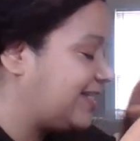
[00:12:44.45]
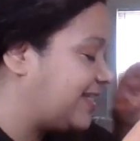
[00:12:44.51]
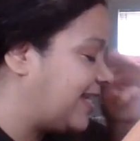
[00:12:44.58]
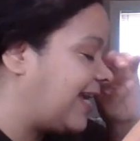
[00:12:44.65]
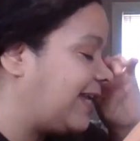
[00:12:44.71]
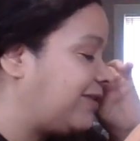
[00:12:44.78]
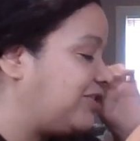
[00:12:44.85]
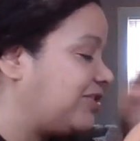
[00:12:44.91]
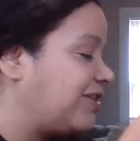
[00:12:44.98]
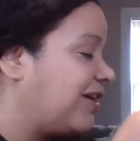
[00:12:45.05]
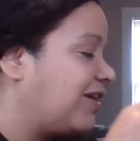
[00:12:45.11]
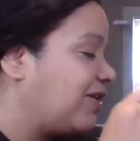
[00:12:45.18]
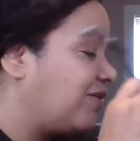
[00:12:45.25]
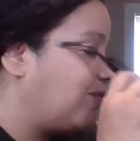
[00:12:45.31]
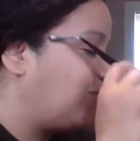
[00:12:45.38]
said you
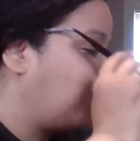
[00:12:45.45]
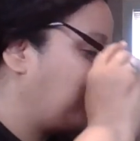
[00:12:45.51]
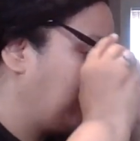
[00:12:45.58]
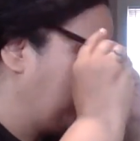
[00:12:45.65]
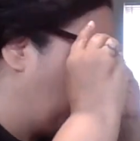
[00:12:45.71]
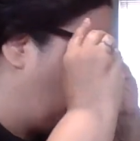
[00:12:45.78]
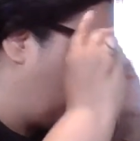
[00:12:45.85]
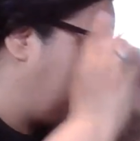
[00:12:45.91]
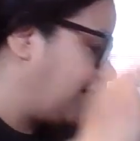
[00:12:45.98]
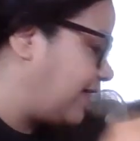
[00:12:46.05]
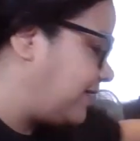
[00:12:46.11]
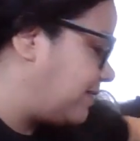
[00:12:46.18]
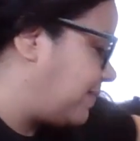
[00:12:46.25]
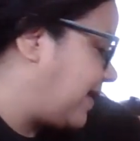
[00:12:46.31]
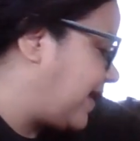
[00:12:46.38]
wrote yarn
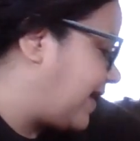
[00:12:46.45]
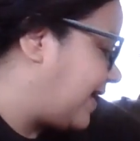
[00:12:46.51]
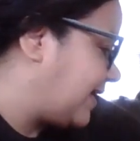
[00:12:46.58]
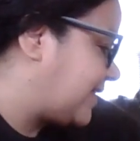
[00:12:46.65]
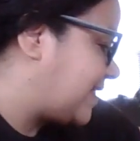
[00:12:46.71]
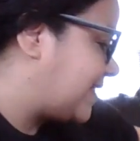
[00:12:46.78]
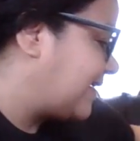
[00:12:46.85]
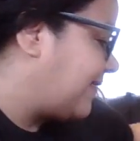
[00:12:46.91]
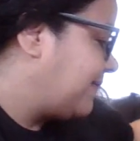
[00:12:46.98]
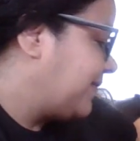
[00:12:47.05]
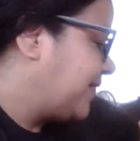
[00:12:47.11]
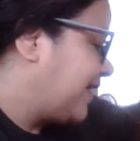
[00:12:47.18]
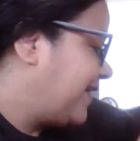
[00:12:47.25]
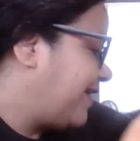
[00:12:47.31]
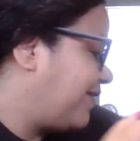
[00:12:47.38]
on the box.
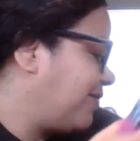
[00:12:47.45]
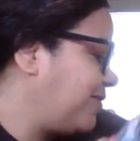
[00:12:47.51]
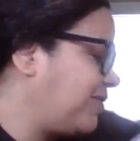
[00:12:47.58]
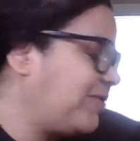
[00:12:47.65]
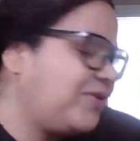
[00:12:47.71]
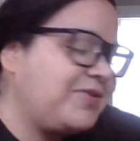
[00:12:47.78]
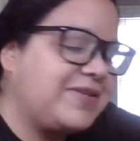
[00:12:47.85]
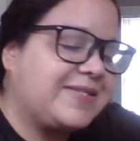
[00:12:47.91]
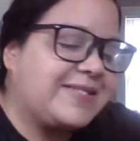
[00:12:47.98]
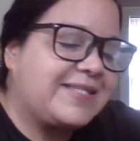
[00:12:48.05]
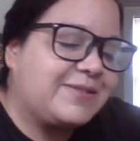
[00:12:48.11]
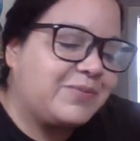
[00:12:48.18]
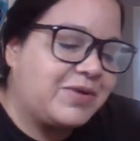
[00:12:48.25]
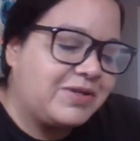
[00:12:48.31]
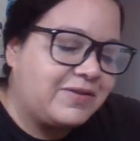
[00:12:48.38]
Oh, this
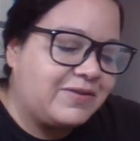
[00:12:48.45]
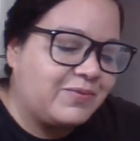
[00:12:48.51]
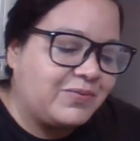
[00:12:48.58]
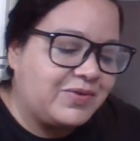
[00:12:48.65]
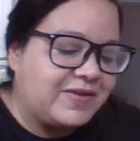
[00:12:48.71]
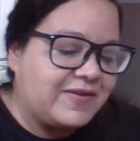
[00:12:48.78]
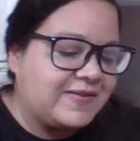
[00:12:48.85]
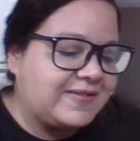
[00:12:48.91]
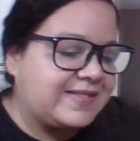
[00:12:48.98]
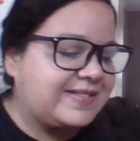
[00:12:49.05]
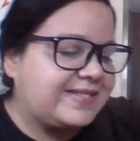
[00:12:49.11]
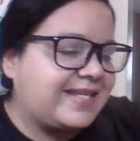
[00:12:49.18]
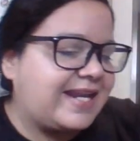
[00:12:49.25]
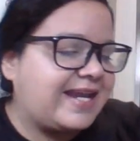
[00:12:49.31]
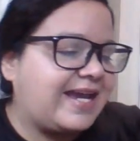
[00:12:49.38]
is one of the
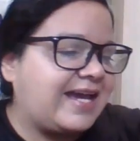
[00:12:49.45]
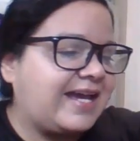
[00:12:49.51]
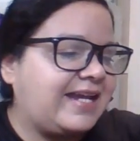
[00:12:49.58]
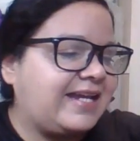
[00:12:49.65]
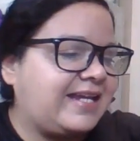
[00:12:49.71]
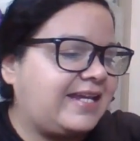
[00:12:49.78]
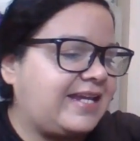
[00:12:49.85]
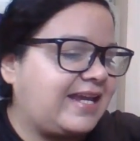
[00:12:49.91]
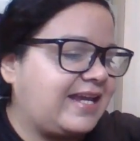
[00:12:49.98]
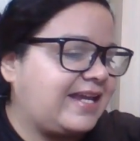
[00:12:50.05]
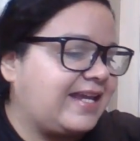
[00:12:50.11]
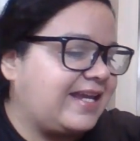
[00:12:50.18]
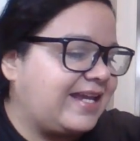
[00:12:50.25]
ones that I